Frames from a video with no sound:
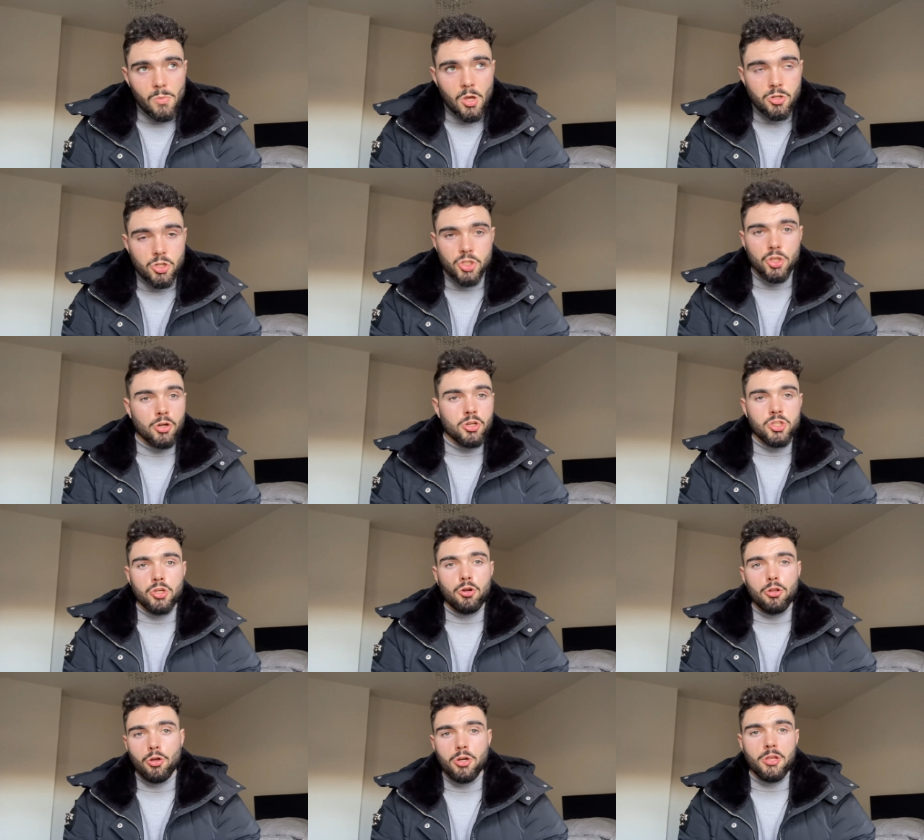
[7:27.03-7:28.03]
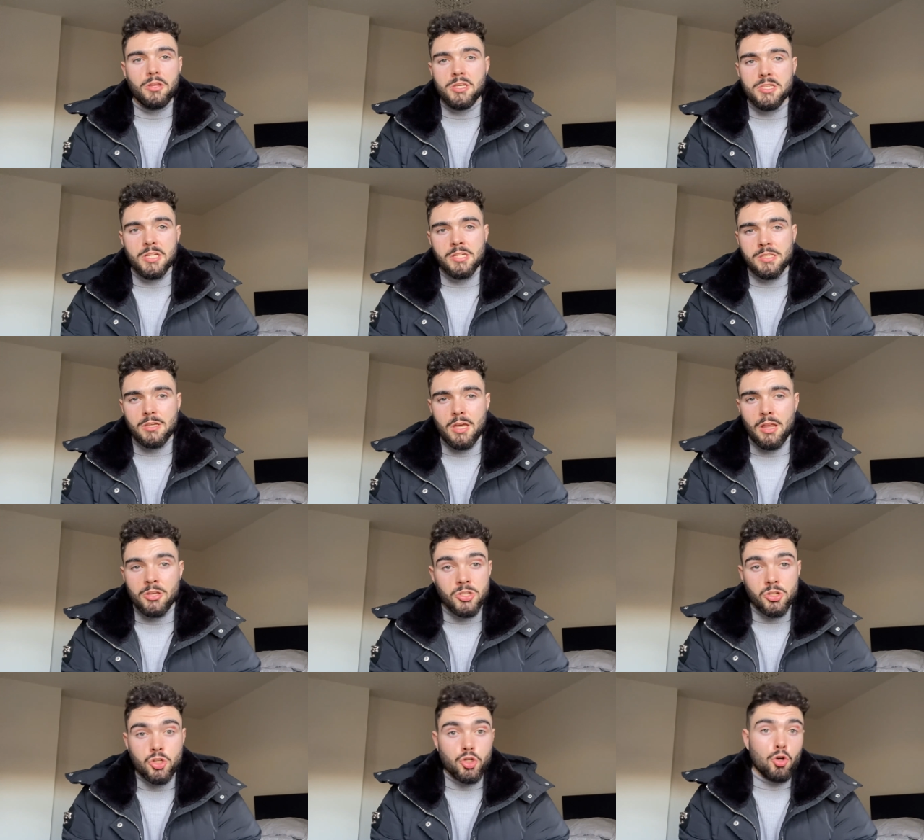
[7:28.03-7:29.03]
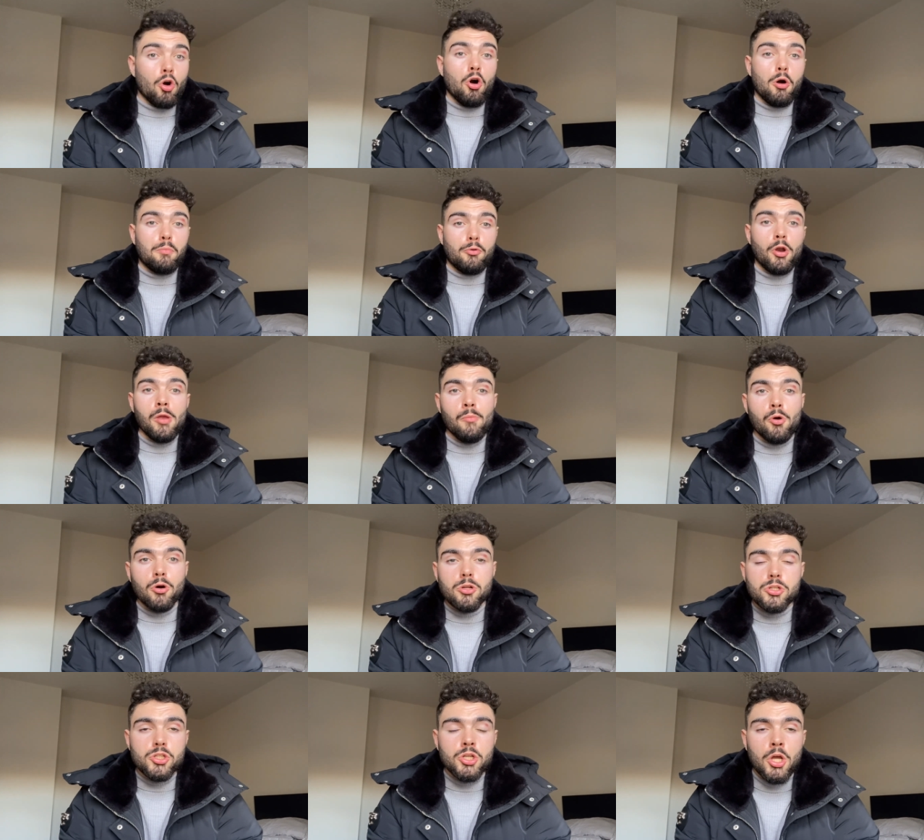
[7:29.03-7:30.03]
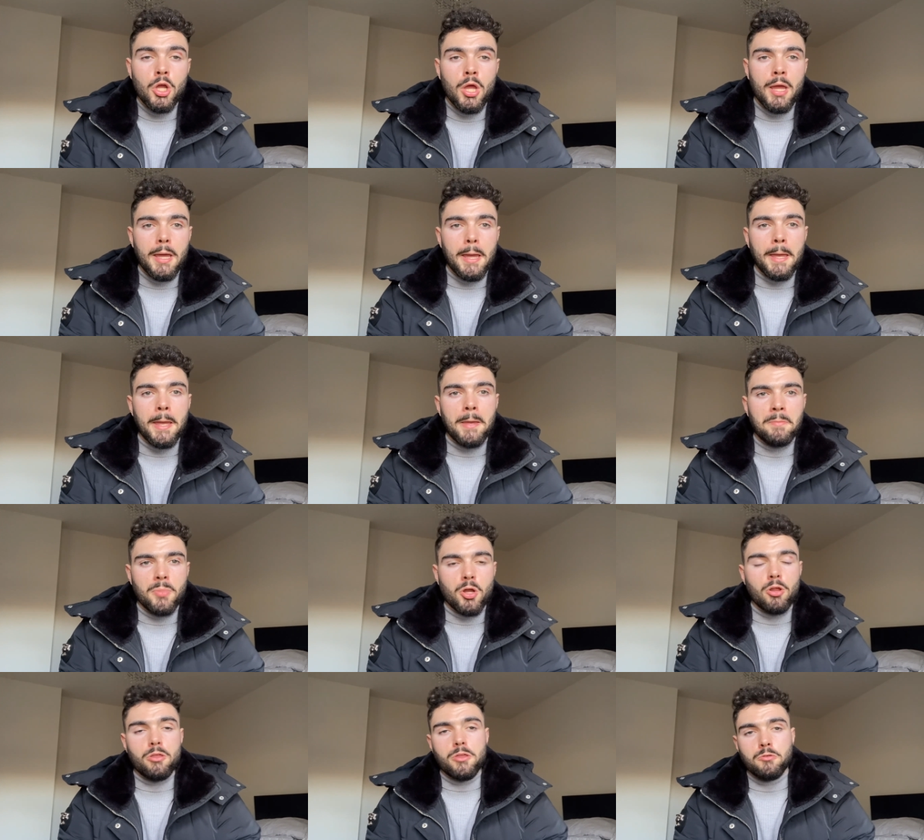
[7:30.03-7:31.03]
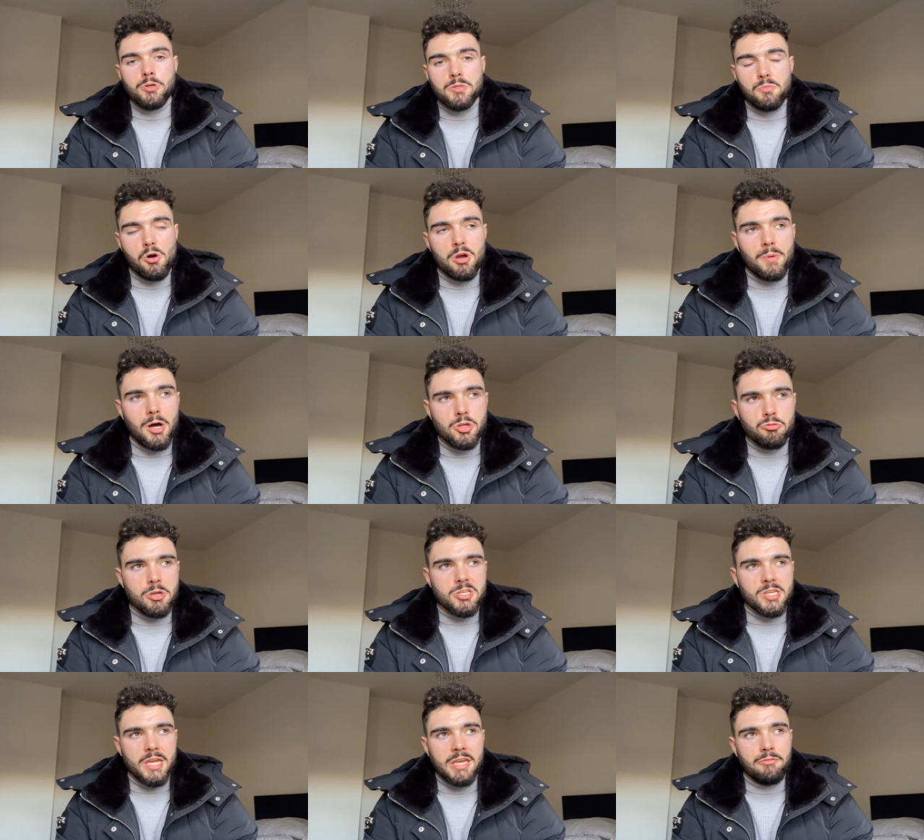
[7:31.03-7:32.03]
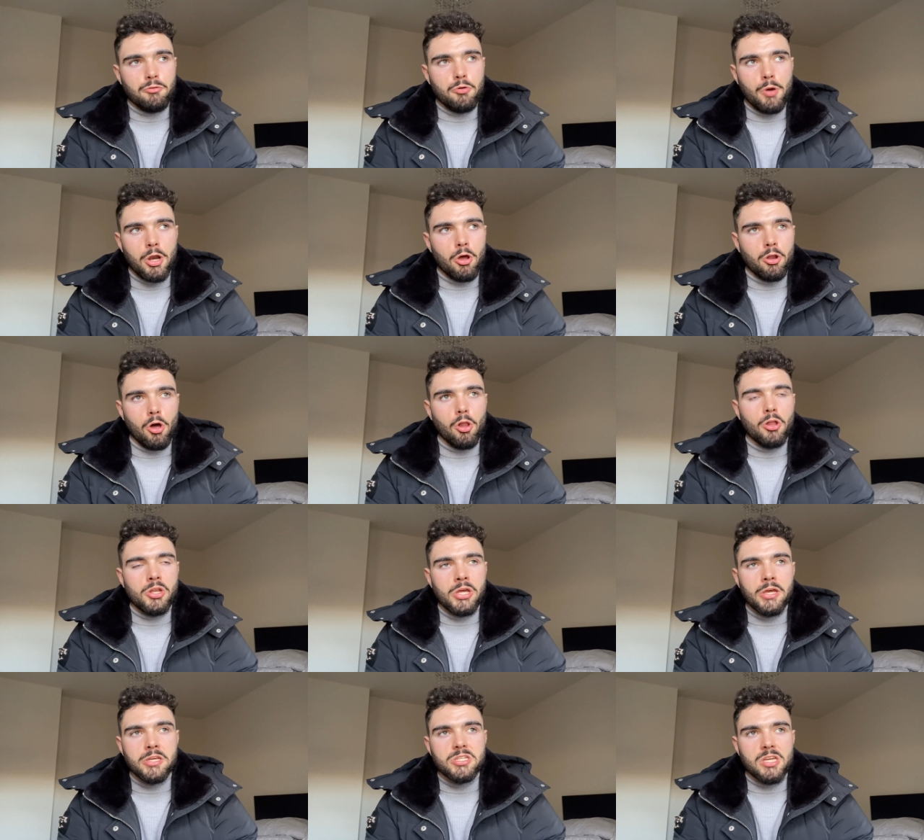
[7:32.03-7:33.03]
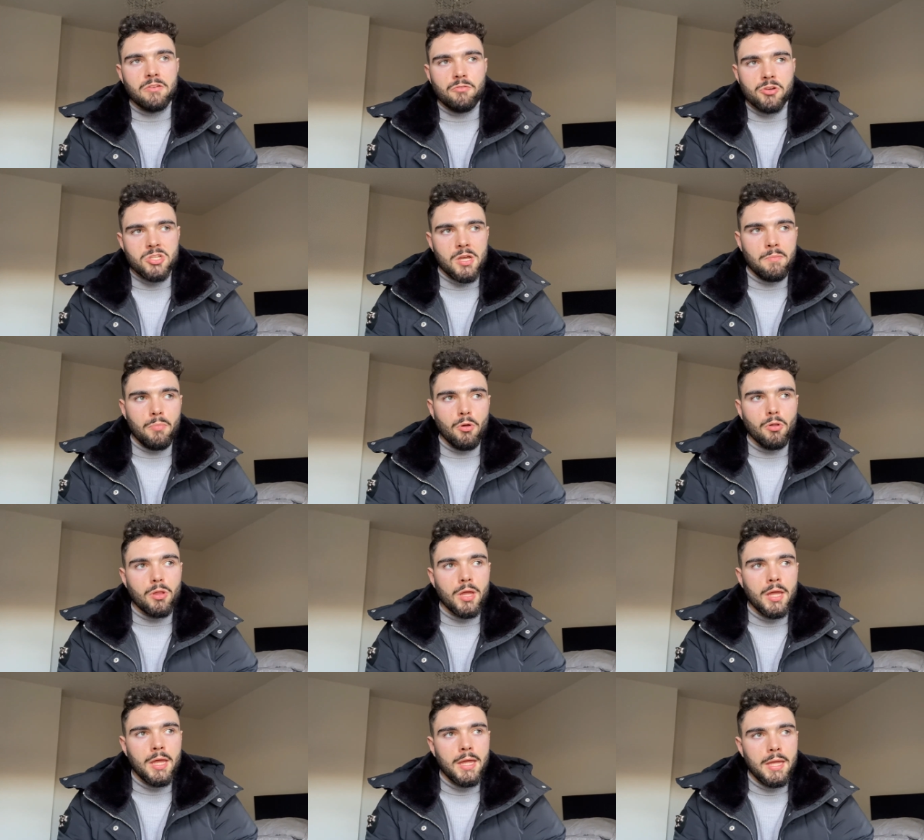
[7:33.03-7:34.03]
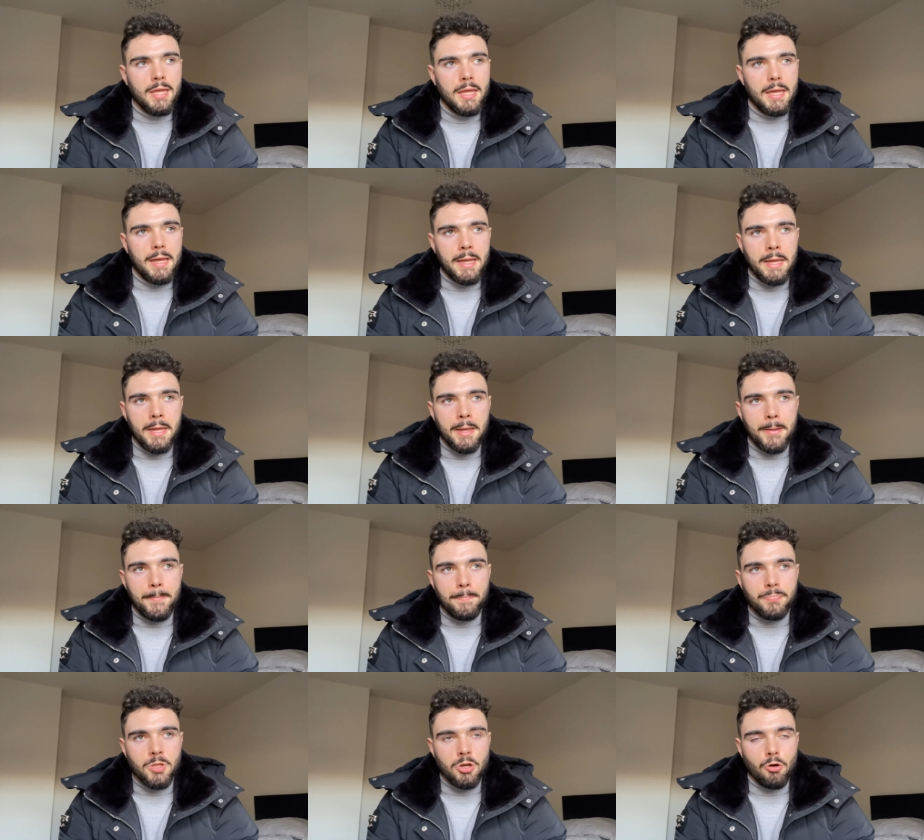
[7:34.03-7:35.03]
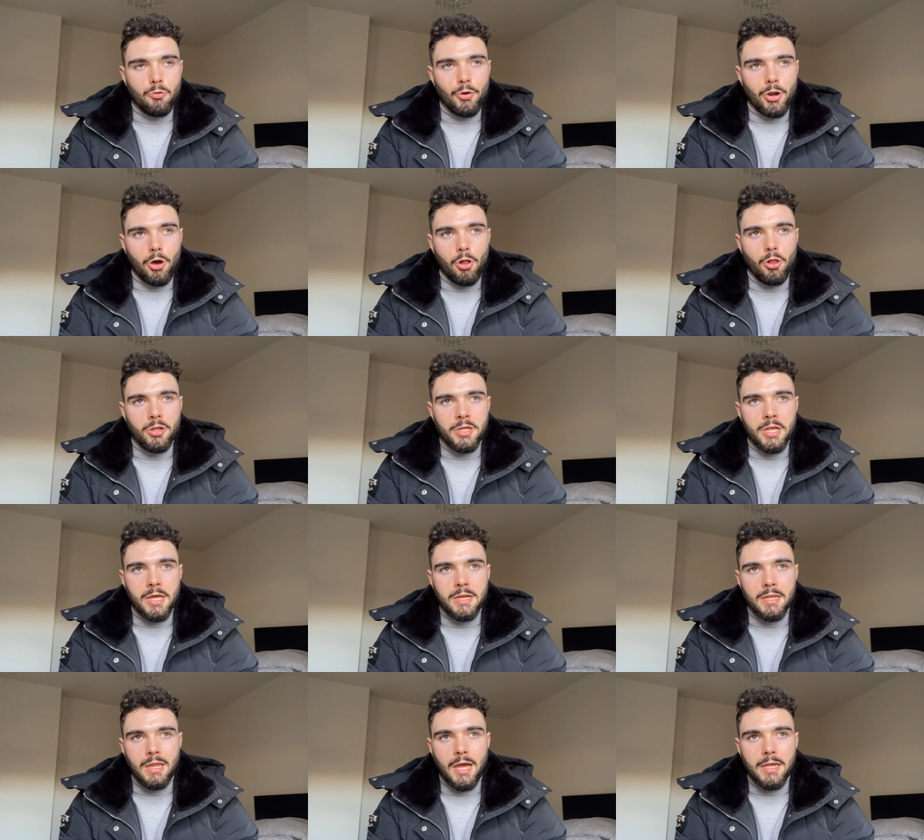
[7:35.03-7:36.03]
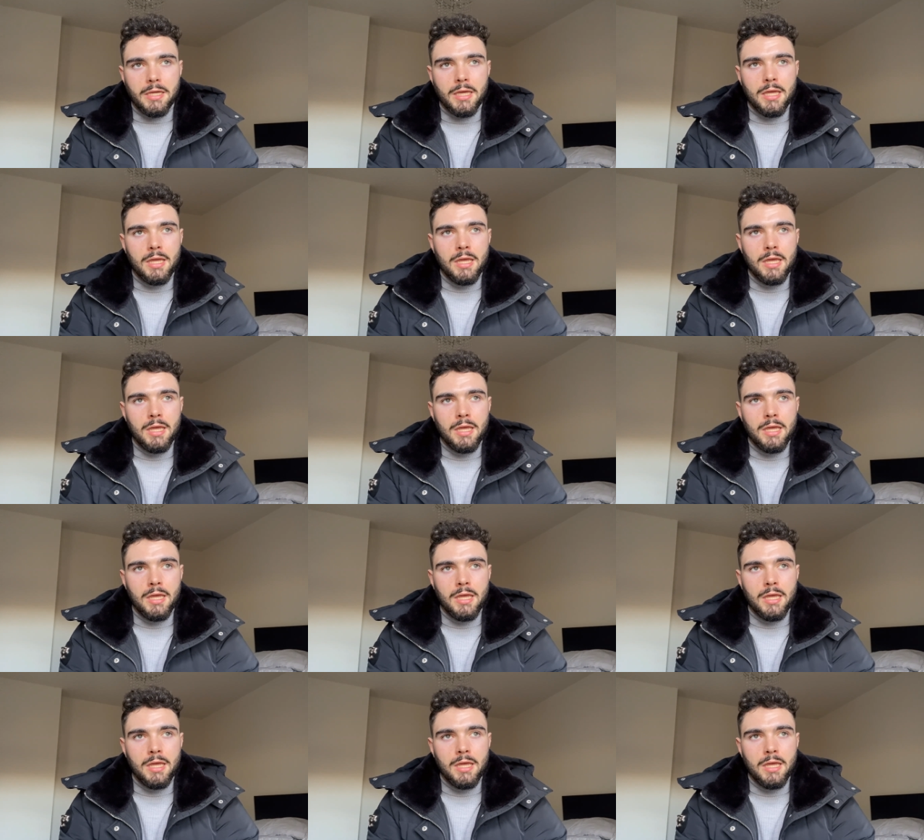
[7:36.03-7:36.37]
as long as you don't look at these things as a chore, pretty much. Um, but another thing we spoke about as well is like if we went on holiday, say for example, um, you know, we went on holiday and like